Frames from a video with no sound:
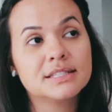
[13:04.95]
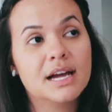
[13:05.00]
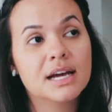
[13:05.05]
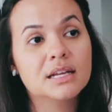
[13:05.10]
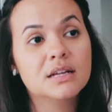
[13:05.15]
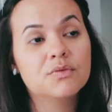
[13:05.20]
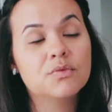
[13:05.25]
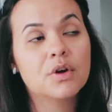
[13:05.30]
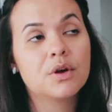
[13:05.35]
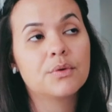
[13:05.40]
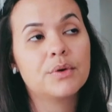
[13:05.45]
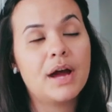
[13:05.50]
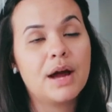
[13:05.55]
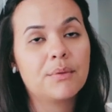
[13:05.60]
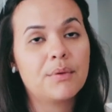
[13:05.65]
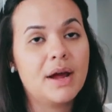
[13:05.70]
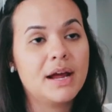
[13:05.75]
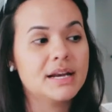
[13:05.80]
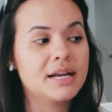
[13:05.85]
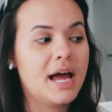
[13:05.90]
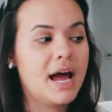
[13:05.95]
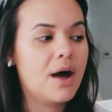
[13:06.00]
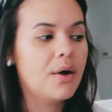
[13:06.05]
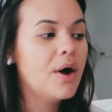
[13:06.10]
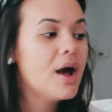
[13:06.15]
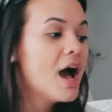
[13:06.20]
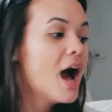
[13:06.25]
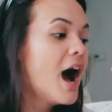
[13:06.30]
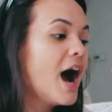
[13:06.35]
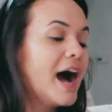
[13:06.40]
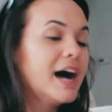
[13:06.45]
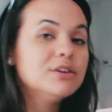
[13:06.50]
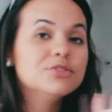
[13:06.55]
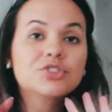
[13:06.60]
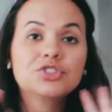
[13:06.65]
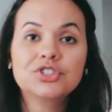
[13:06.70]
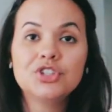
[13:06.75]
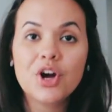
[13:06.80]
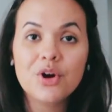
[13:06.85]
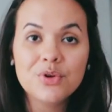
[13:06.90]
kind of where we're at right now. I'll
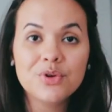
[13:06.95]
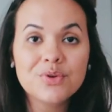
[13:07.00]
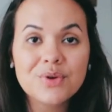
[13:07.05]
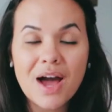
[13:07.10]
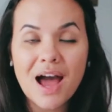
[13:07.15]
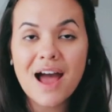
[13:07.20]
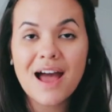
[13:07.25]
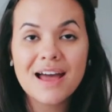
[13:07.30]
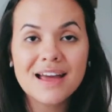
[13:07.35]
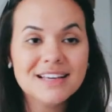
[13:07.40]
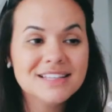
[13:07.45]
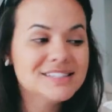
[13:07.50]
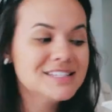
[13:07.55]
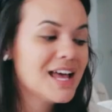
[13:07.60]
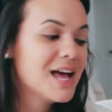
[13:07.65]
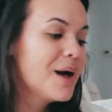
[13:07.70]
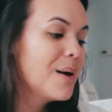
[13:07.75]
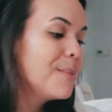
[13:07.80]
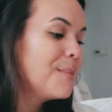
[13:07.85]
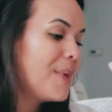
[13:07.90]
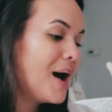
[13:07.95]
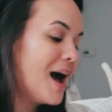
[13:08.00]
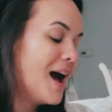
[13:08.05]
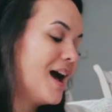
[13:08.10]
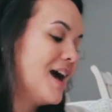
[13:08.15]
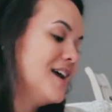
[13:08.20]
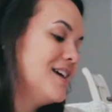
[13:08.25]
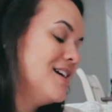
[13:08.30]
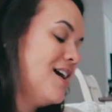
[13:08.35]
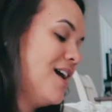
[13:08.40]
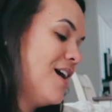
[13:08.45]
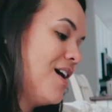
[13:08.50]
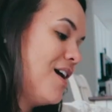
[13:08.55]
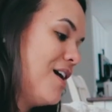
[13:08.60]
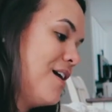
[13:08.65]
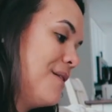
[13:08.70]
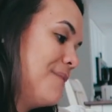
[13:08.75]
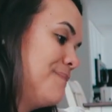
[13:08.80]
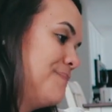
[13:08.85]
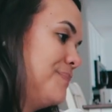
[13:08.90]
show you guys my,
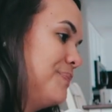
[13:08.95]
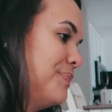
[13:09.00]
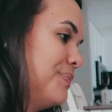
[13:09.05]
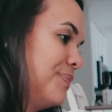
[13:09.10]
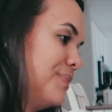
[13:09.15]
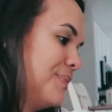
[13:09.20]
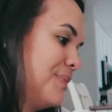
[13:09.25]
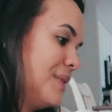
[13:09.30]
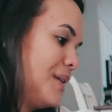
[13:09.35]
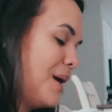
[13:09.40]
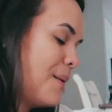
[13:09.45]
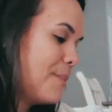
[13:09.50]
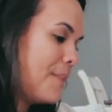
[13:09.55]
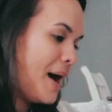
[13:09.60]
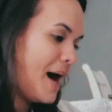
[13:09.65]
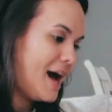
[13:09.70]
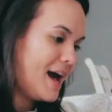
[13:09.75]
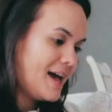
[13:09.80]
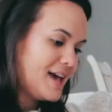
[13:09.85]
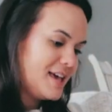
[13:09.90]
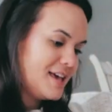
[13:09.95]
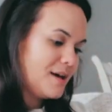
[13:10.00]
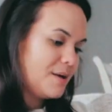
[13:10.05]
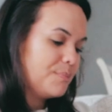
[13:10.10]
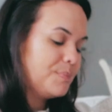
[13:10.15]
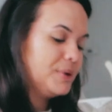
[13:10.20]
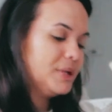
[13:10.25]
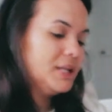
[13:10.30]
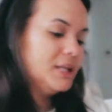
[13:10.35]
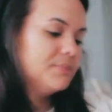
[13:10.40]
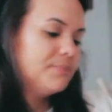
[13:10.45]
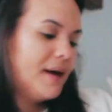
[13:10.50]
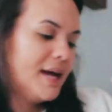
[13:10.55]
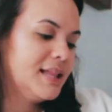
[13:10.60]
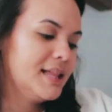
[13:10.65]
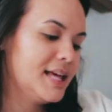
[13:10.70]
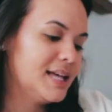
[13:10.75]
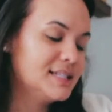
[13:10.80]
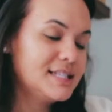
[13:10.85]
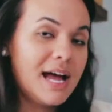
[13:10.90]
um, my, my
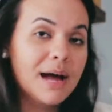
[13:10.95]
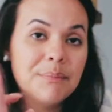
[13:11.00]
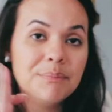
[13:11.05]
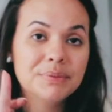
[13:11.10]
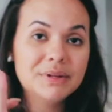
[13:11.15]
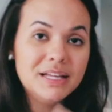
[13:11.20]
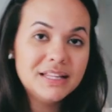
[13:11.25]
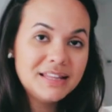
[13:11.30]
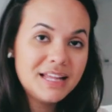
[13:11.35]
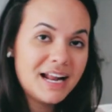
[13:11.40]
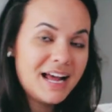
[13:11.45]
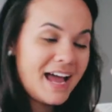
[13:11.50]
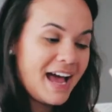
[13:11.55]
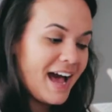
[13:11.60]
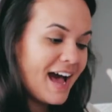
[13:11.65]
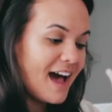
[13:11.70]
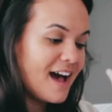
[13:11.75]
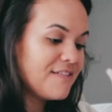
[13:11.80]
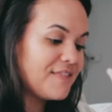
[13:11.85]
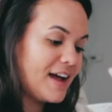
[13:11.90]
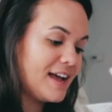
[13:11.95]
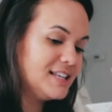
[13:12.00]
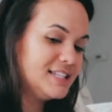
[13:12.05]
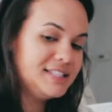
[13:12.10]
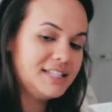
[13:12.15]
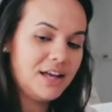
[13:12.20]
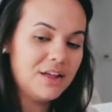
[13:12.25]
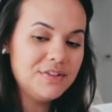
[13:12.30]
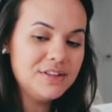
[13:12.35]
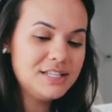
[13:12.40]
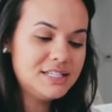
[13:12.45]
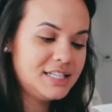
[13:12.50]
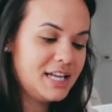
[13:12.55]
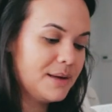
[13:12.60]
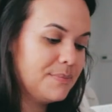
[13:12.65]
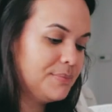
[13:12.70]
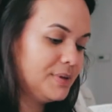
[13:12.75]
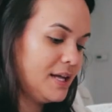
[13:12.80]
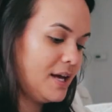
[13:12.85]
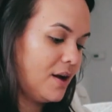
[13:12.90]
like template that I have. I sell this
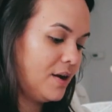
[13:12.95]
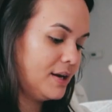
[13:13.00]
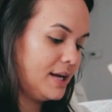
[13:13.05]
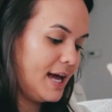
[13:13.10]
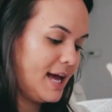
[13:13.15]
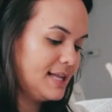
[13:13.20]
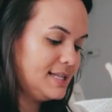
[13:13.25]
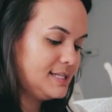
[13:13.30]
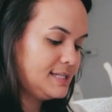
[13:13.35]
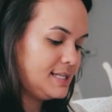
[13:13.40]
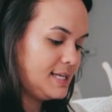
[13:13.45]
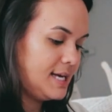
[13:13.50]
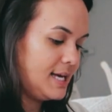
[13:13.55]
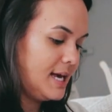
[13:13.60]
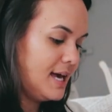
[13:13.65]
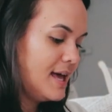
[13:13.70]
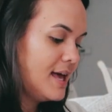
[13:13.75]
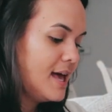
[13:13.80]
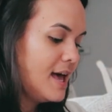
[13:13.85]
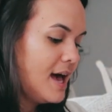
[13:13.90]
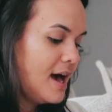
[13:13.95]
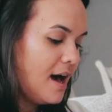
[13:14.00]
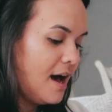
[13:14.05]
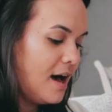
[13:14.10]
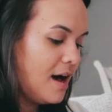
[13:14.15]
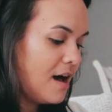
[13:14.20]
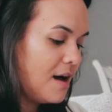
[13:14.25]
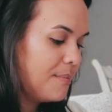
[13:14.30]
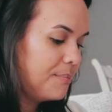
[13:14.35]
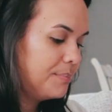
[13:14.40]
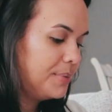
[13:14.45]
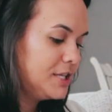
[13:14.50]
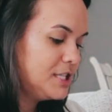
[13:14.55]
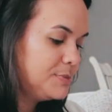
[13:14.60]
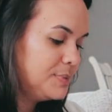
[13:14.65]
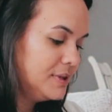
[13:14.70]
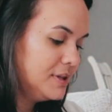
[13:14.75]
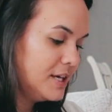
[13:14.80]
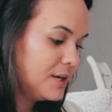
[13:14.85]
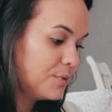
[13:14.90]
template on Etsy, uh, but
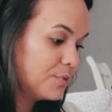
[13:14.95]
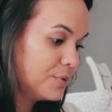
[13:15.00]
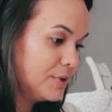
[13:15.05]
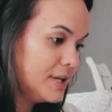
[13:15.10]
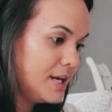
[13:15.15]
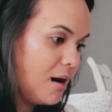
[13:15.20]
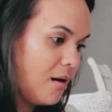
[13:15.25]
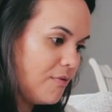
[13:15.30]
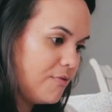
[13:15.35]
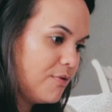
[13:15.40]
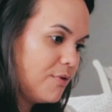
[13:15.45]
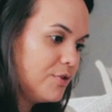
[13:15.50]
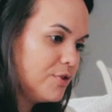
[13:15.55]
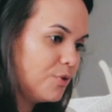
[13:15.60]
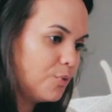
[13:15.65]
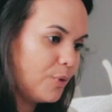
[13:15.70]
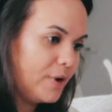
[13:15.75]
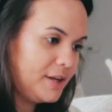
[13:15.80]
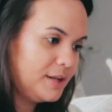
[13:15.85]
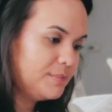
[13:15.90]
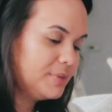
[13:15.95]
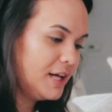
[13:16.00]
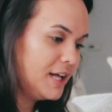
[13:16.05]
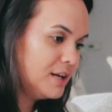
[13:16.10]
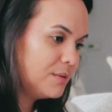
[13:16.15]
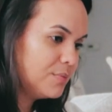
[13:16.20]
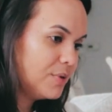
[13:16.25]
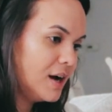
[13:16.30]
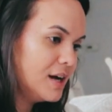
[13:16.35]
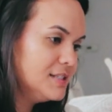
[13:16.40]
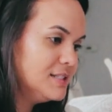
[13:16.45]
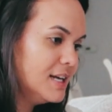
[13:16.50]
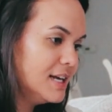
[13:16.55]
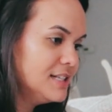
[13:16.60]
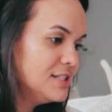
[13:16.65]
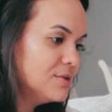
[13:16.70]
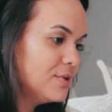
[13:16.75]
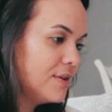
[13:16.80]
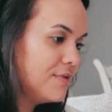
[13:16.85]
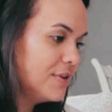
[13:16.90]
it's been like really helpful in the wedding planning
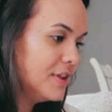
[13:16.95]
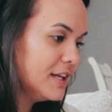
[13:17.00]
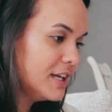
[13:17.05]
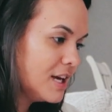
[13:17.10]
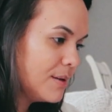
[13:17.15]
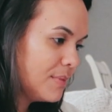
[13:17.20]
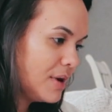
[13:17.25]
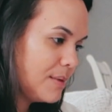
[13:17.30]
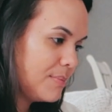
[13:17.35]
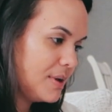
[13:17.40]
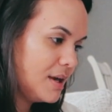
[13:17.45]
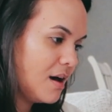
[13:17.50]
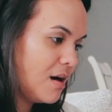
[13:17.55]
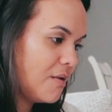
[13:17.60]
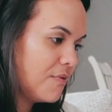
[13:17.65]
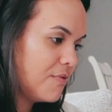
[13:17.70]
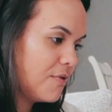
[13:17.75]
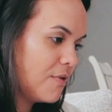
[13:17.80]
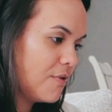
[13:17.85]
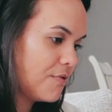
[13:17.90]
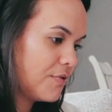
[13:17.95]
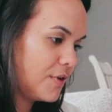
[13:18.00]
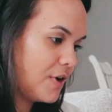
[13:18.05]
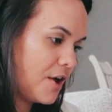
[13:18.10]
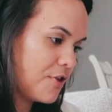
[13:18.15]
process. So I feel like it might be helpful for